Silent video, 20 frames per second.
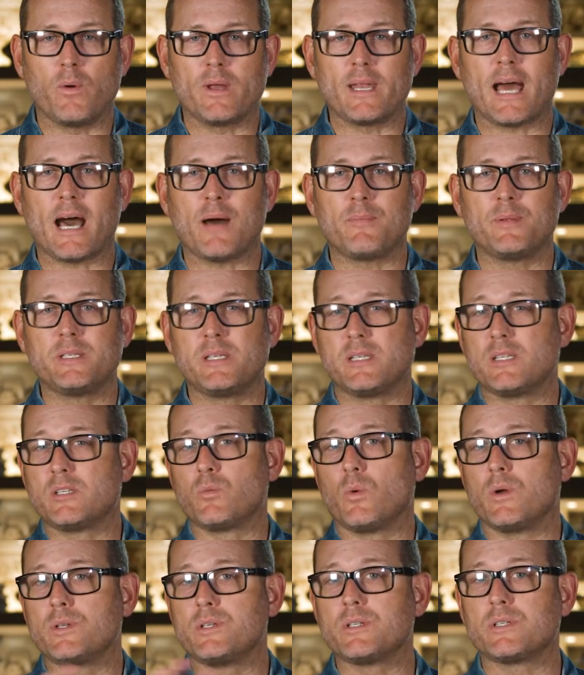what happens is
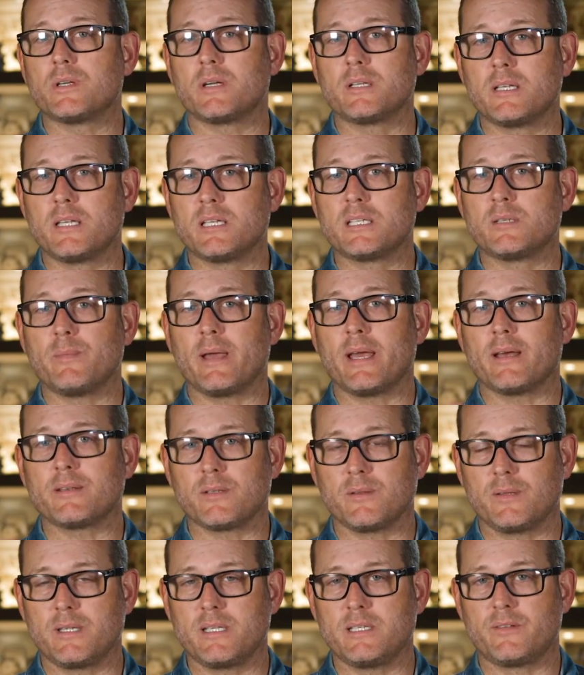once you start to
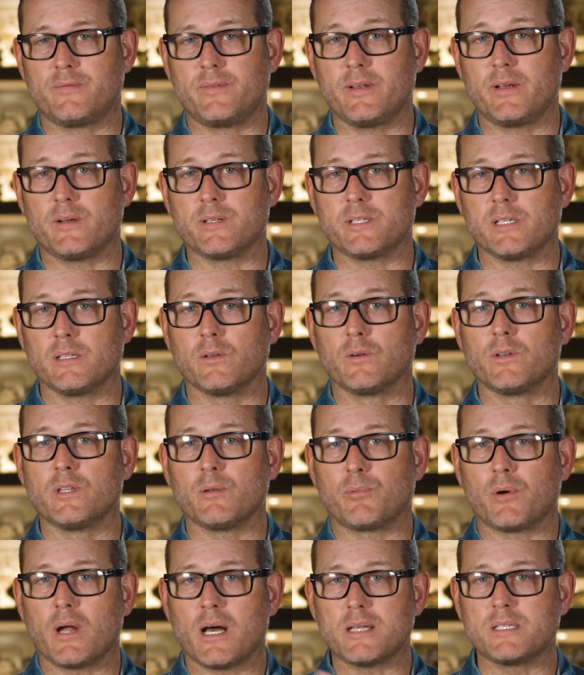dismantle these fears and learn the
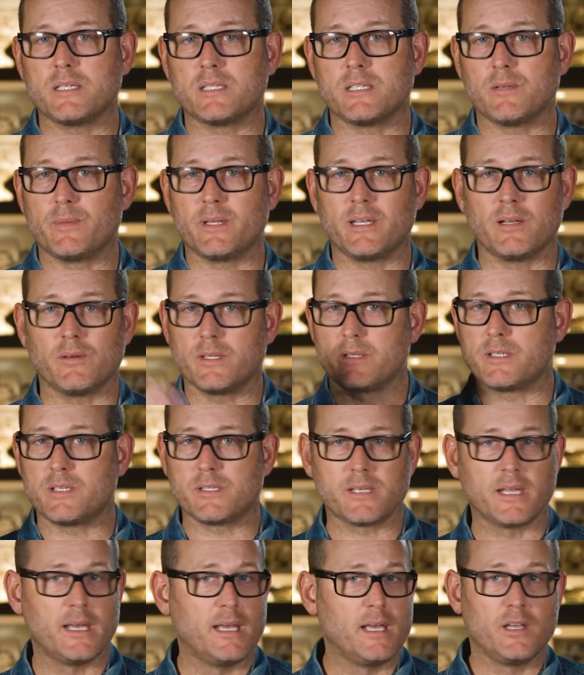process of being able
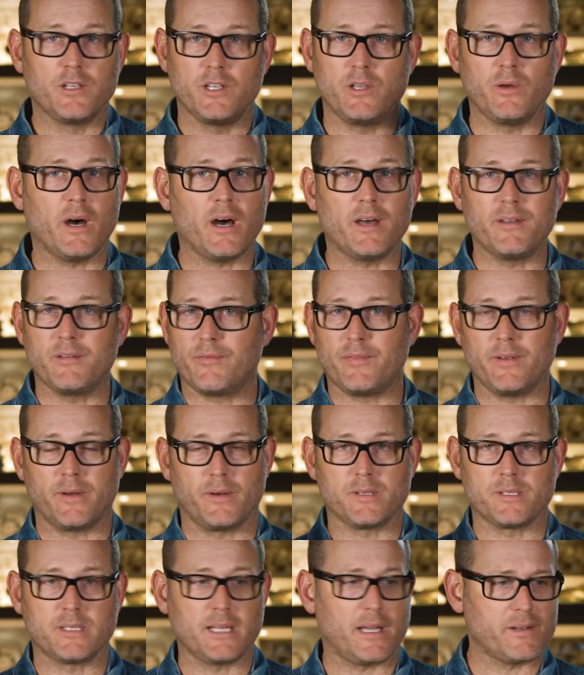to you hunt
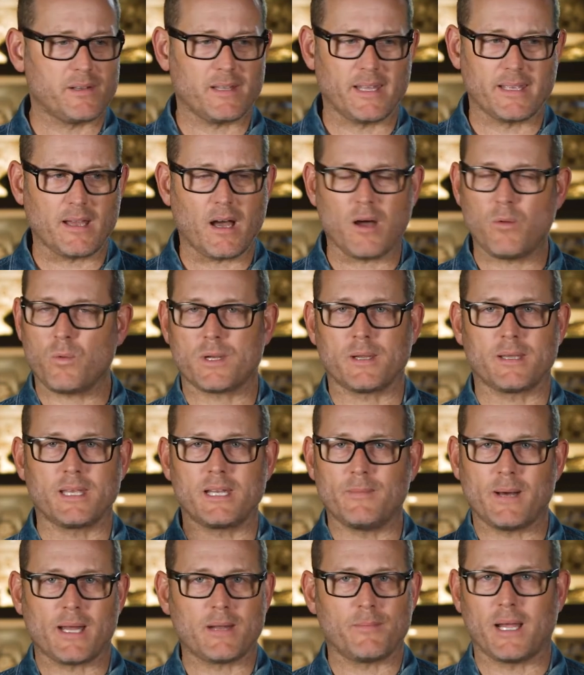fears. Now you're like, I want to get
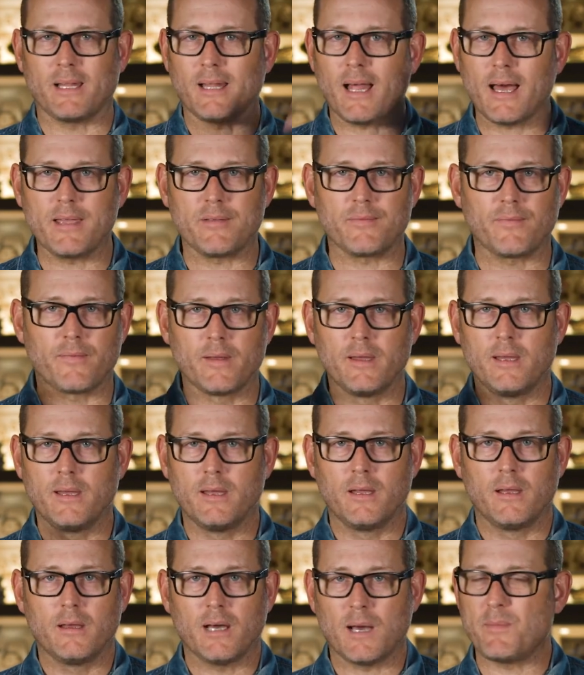them out of my life.
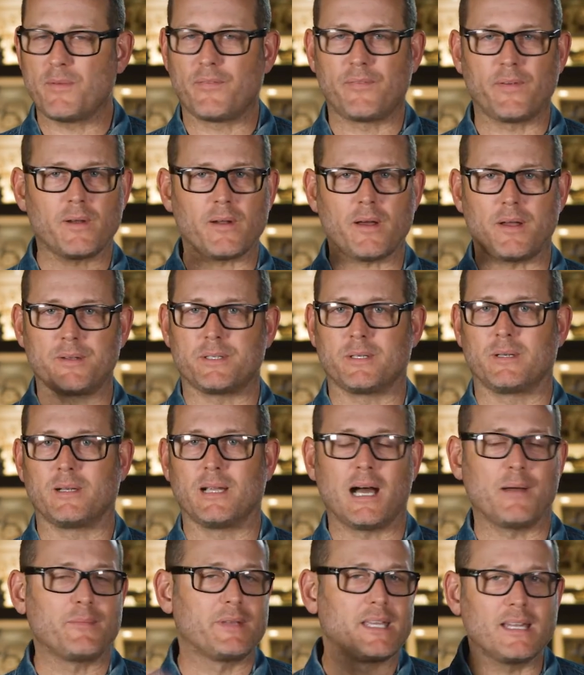I'm a fear hunter.
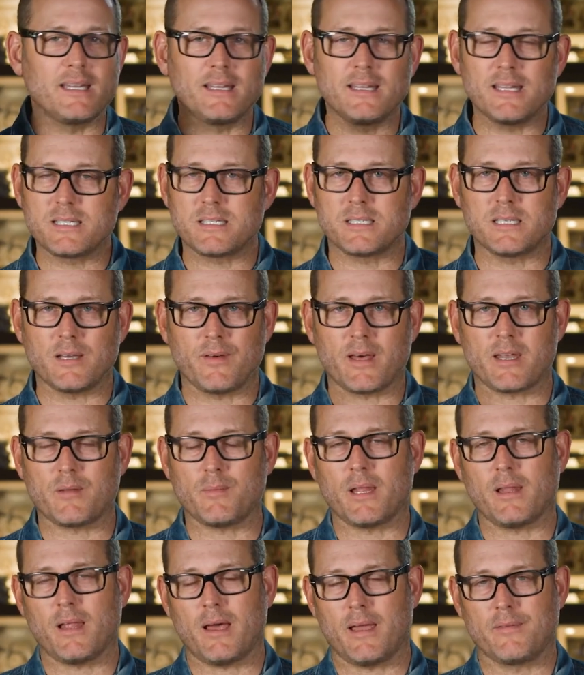I'm getting this stuff out of
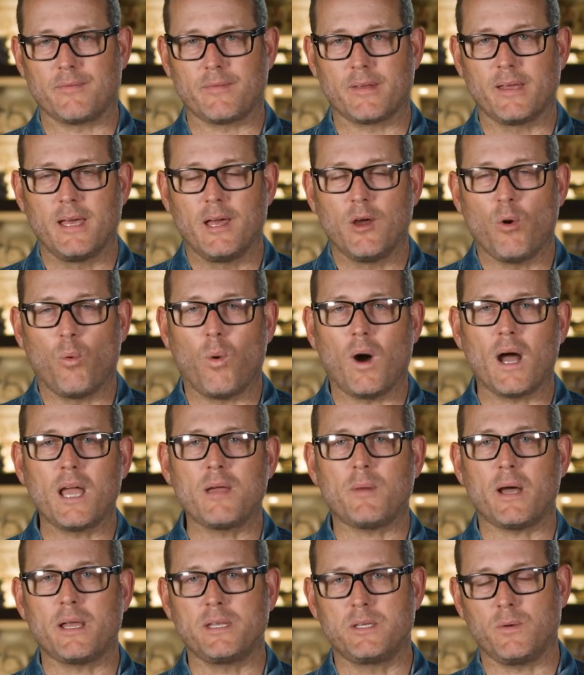my life. Why
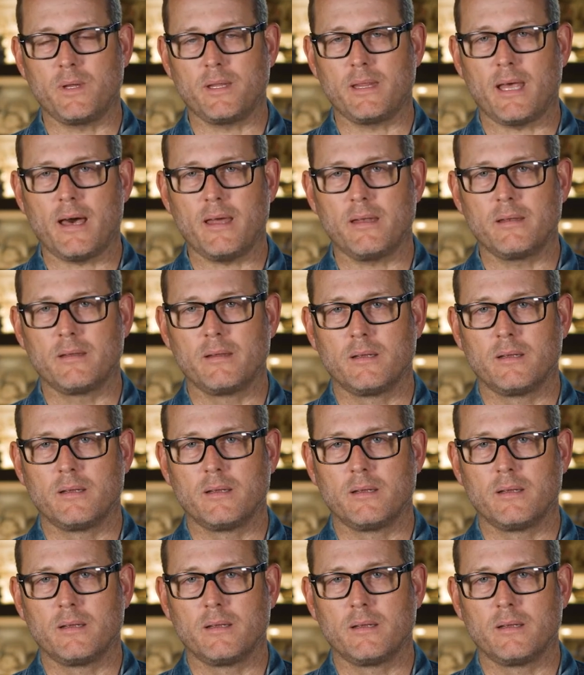am I doing that?